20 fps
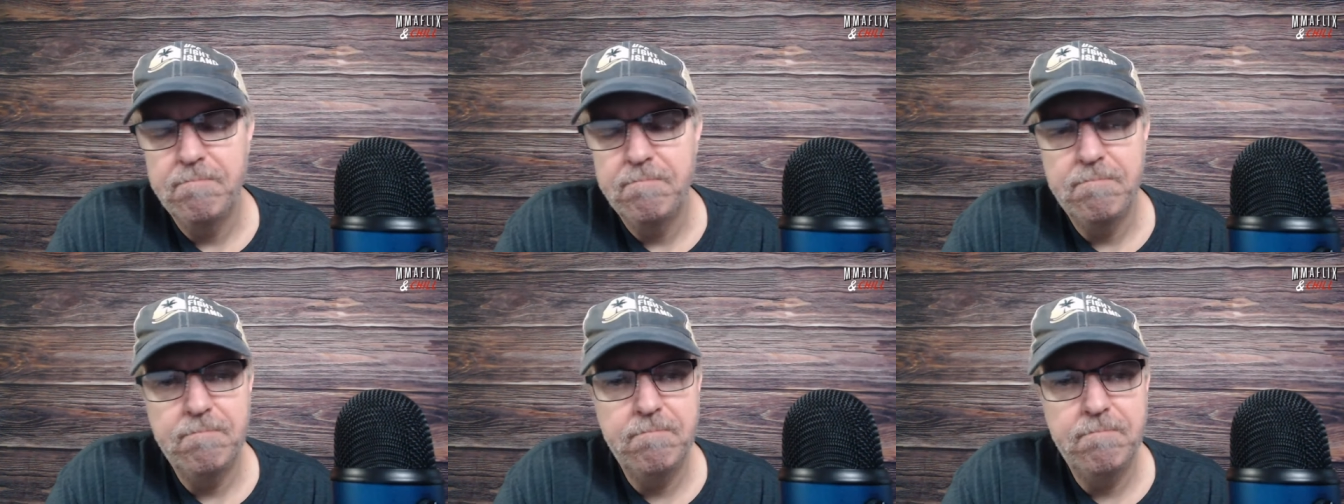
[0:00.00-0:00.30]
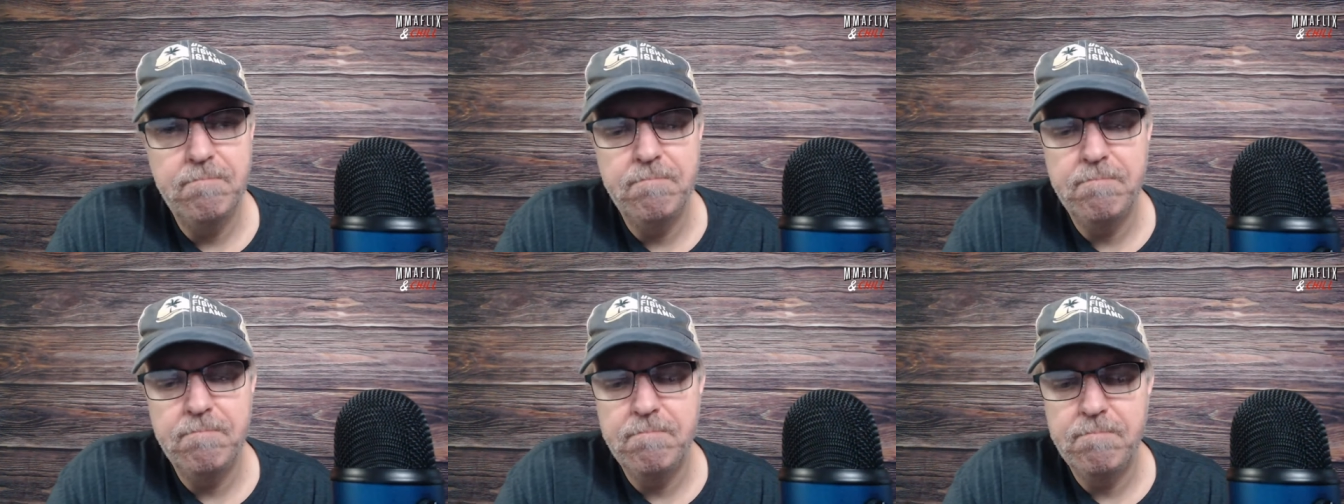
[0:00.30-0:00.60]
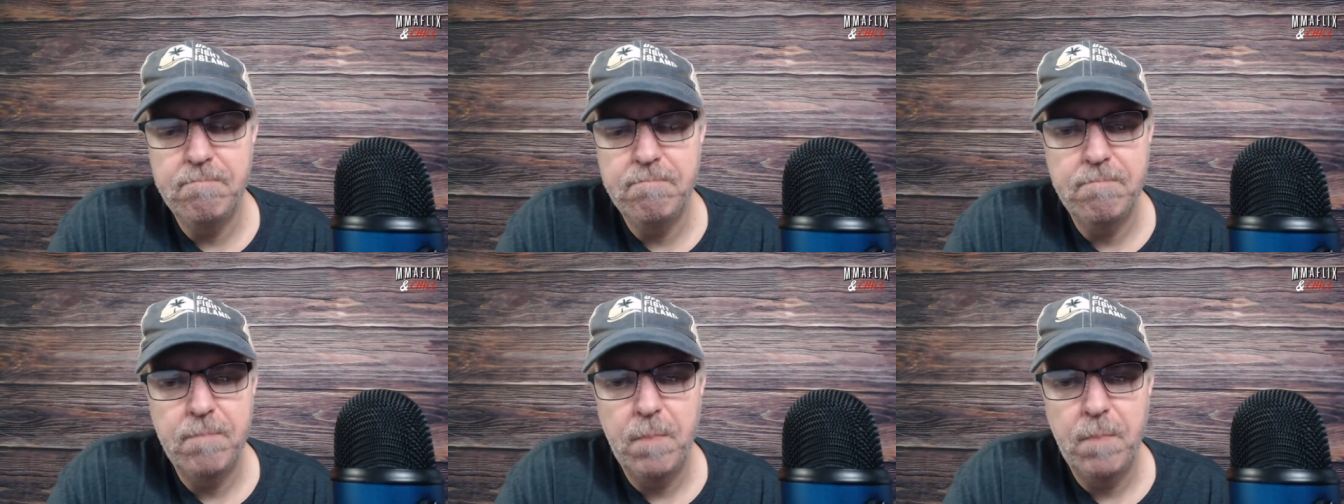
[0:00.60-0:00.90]

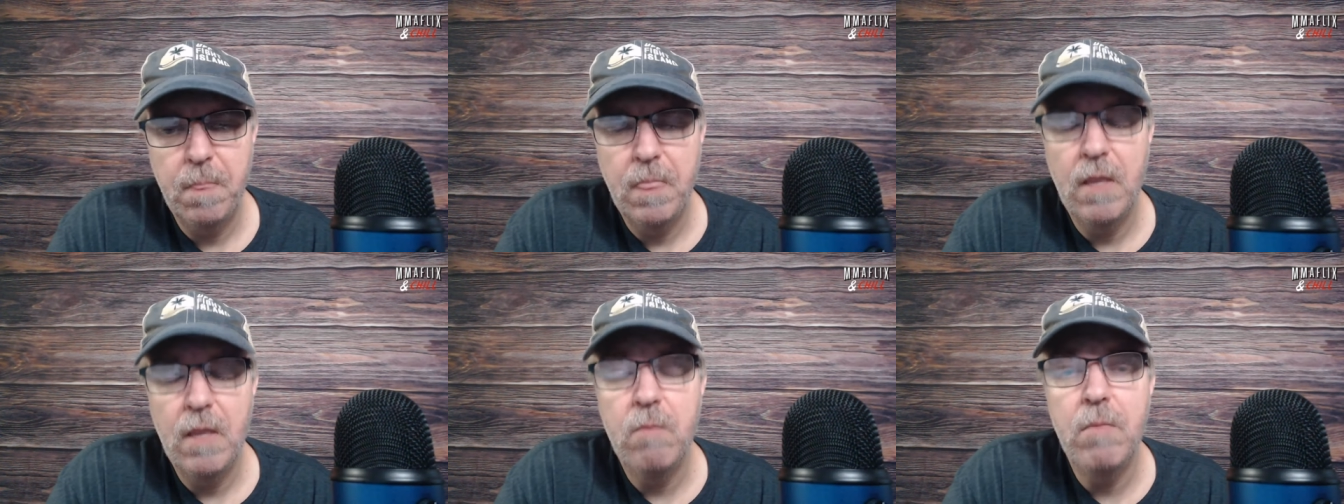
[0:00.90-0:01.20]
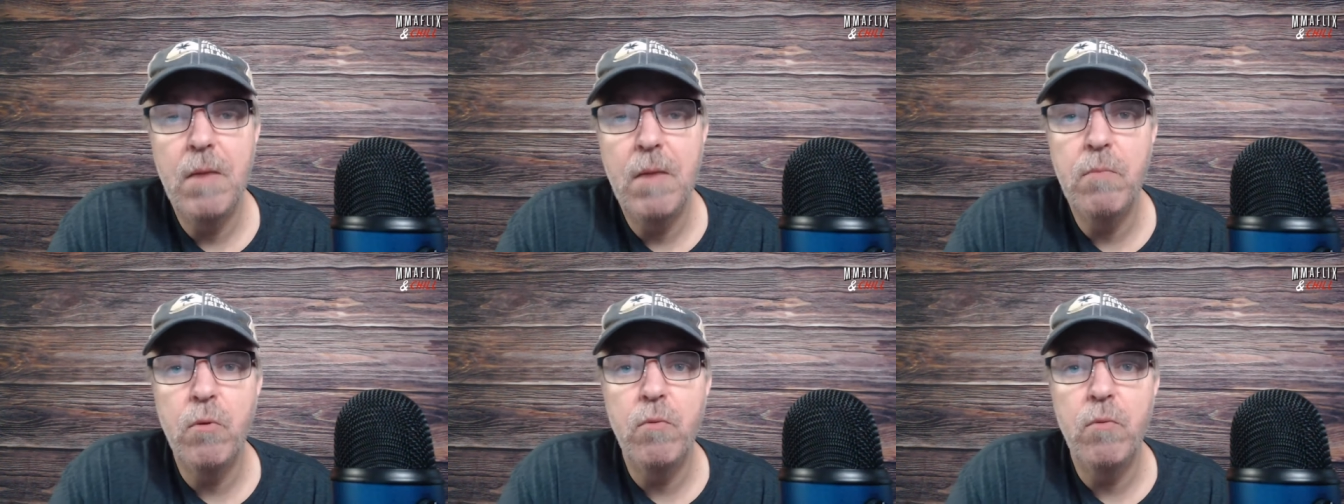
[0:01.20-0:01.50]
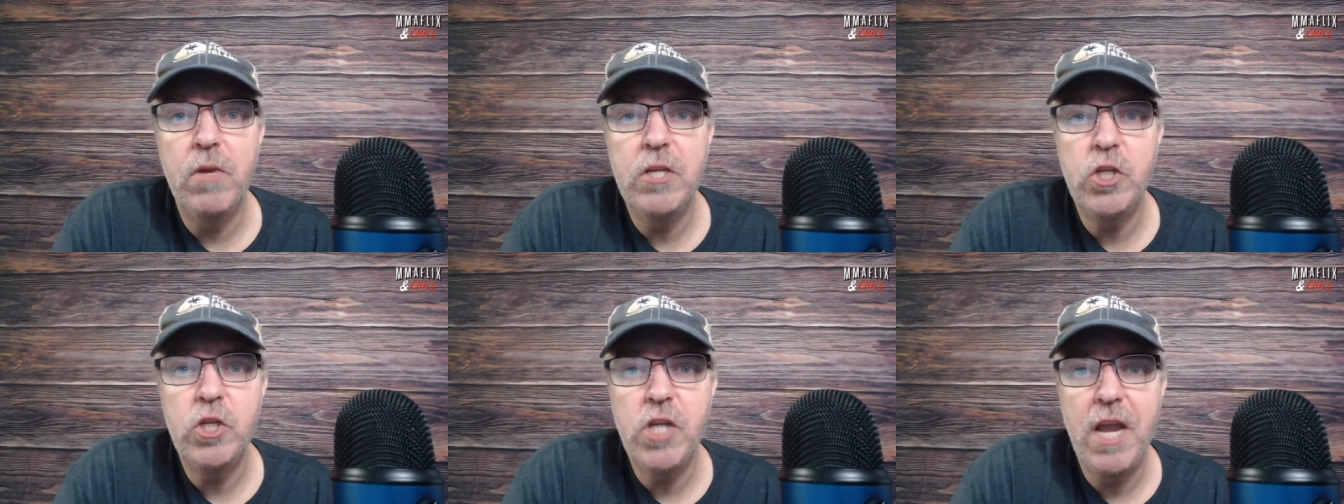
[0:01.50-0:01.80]
Mm-mm. Remember
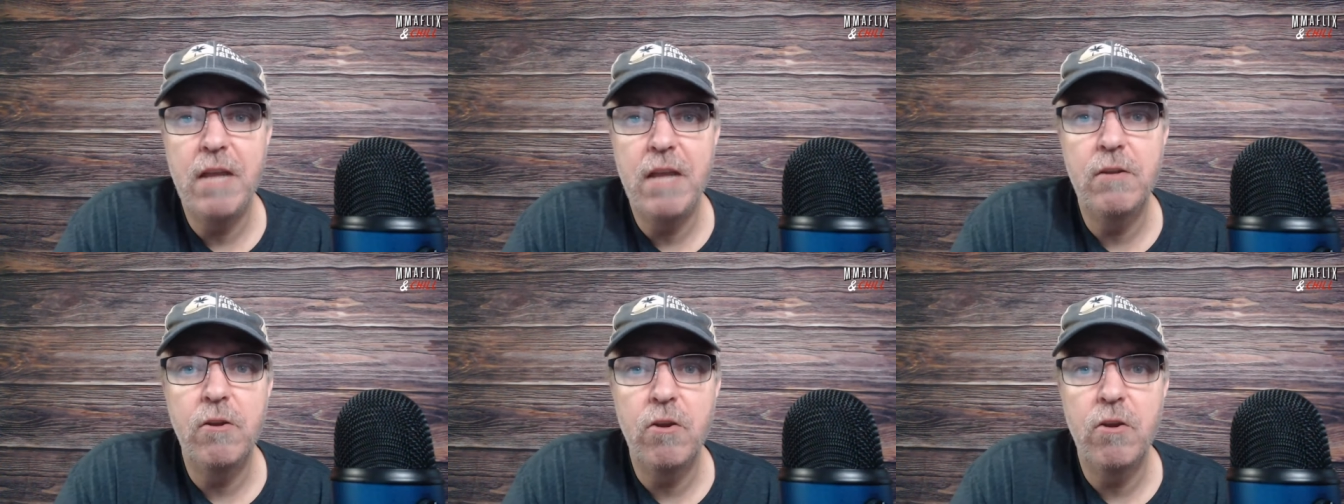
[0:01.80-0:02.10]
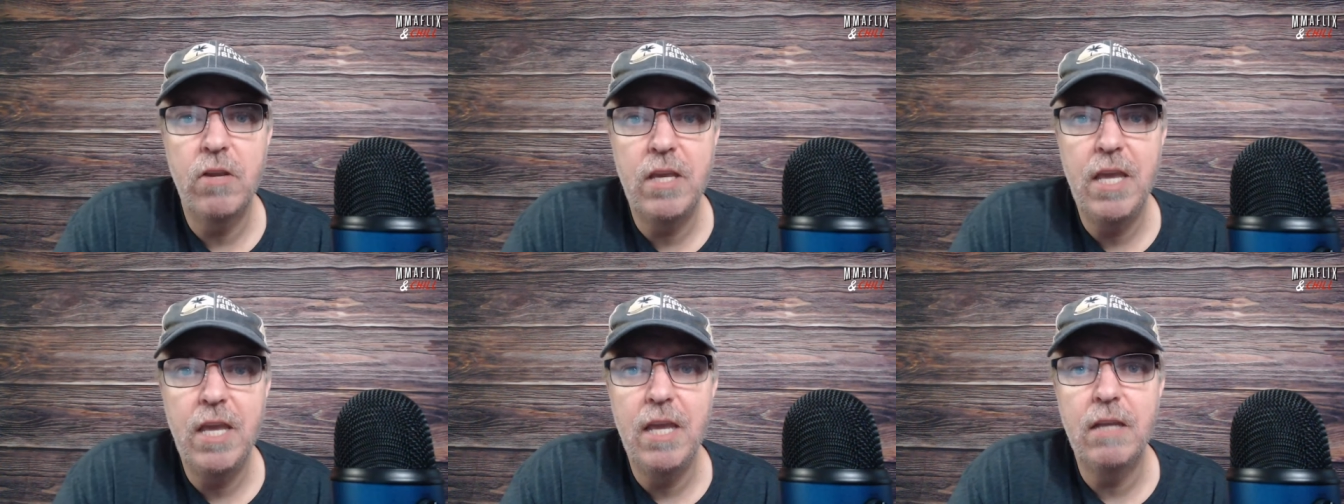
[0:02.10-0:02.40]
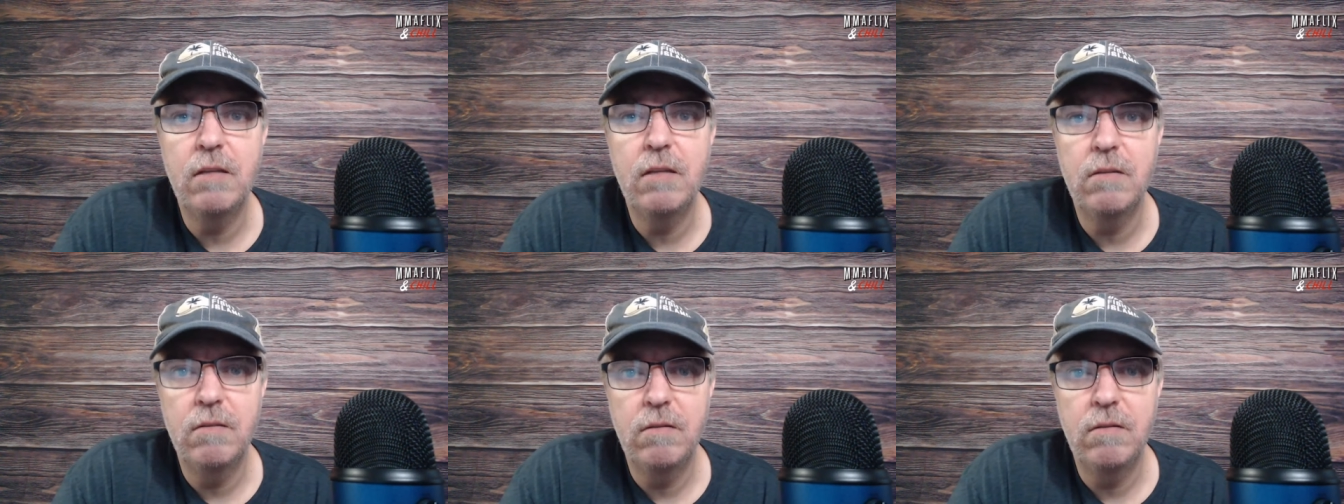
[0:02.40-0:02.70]
when Chandler
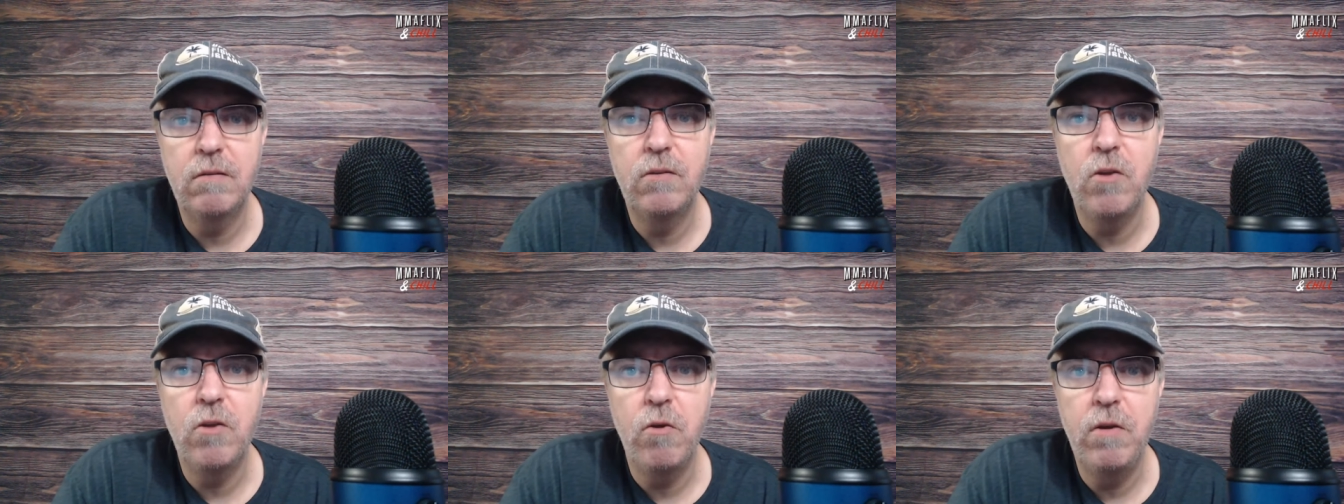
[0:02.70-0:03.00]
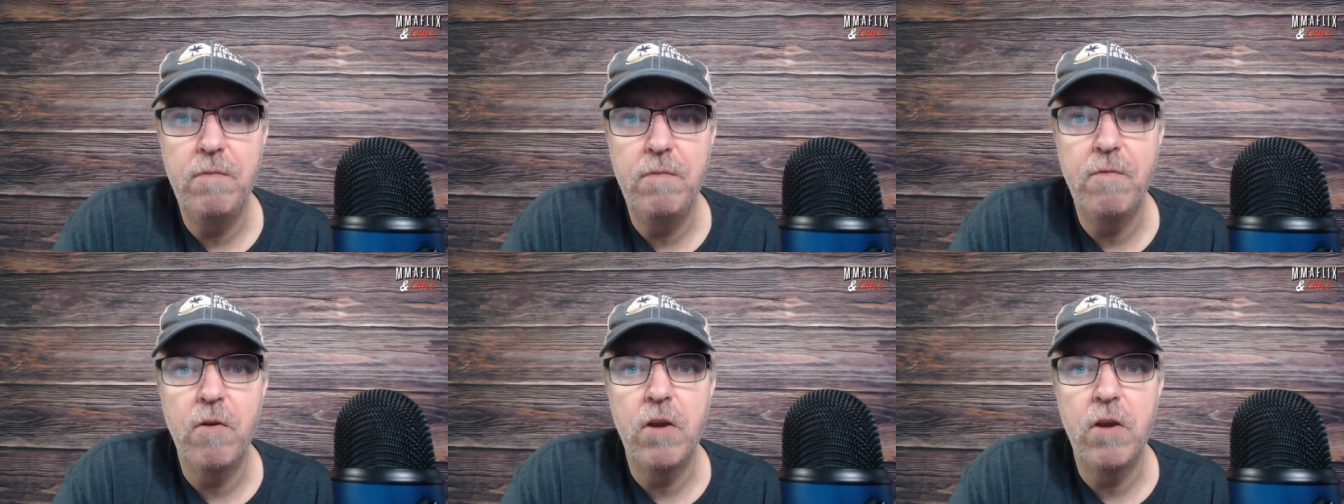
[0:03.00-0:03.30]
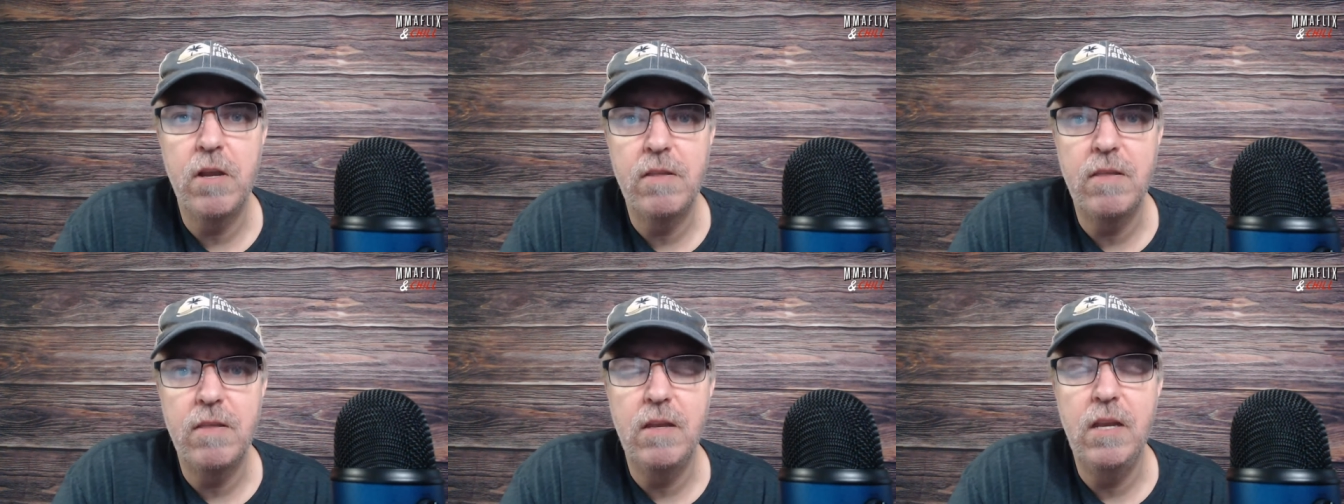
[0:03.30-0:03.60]
kicked Tony
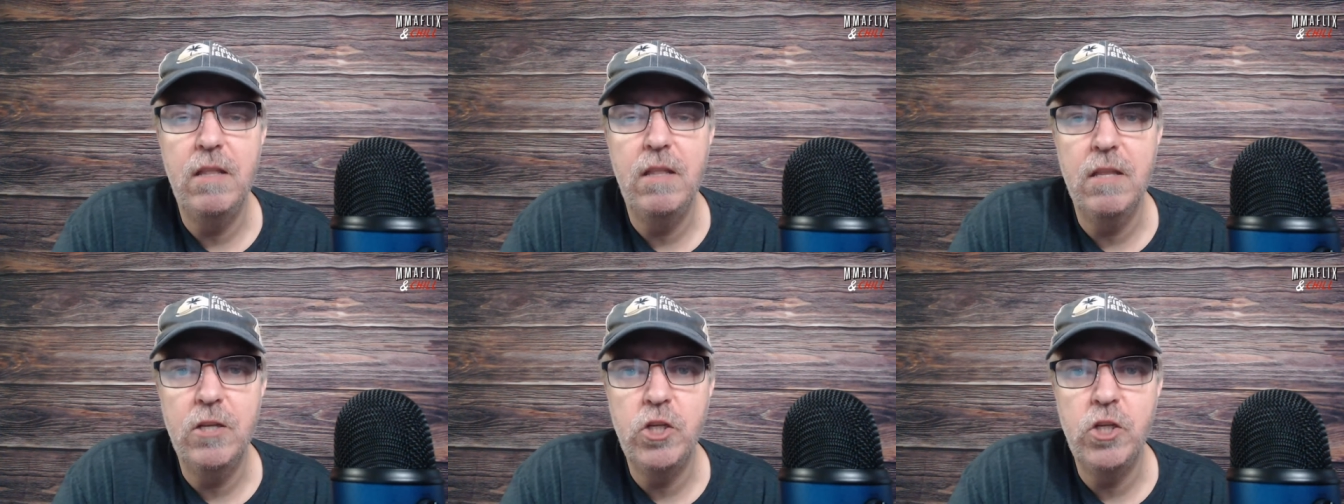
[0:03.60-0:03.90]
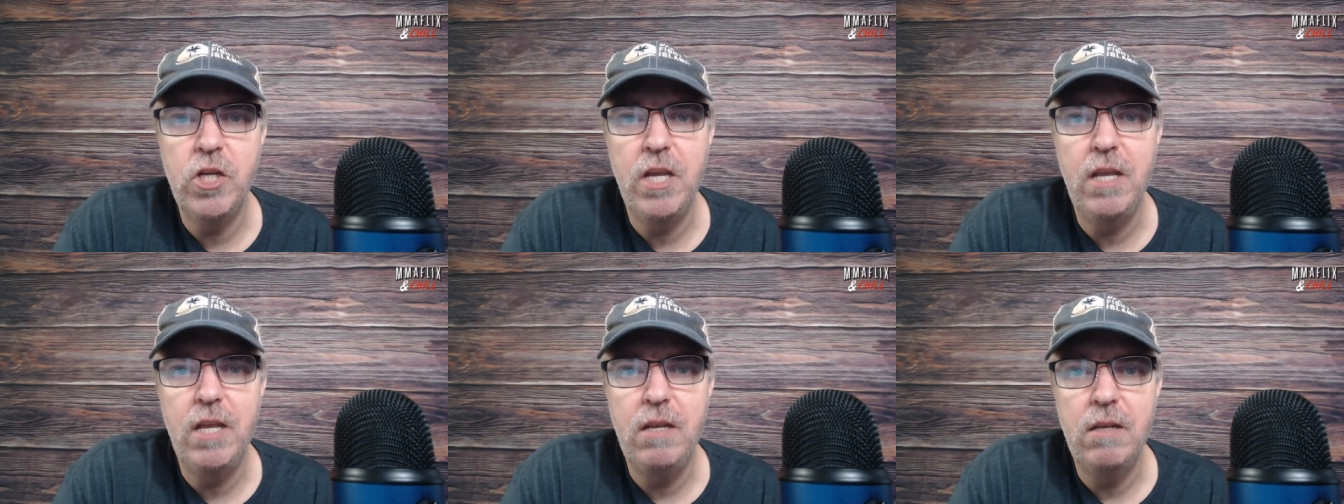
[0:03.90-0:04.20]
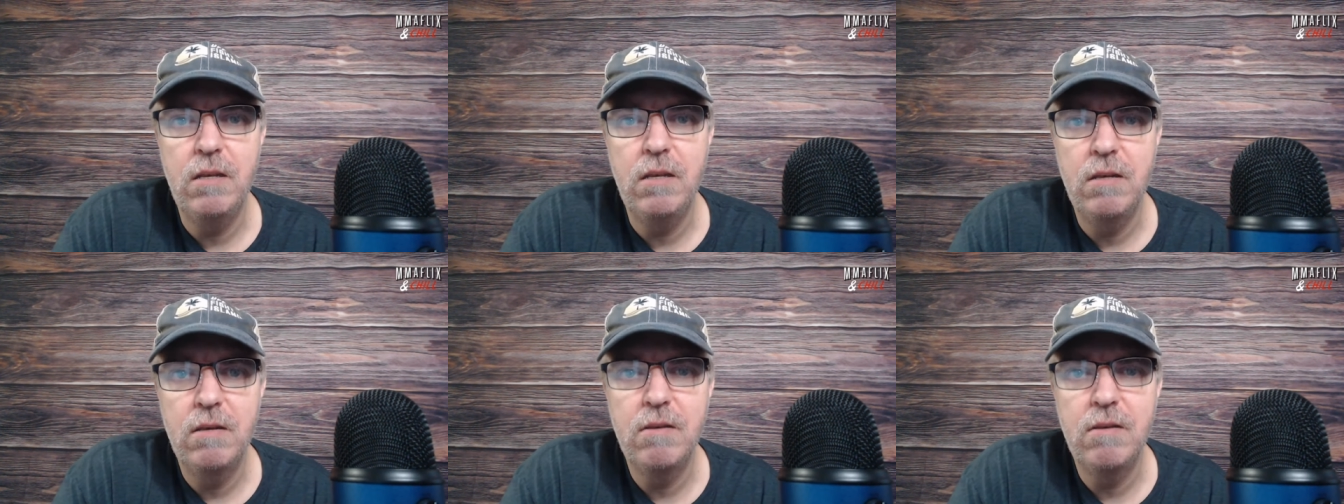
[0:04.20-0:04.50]
Ferguson in the chin,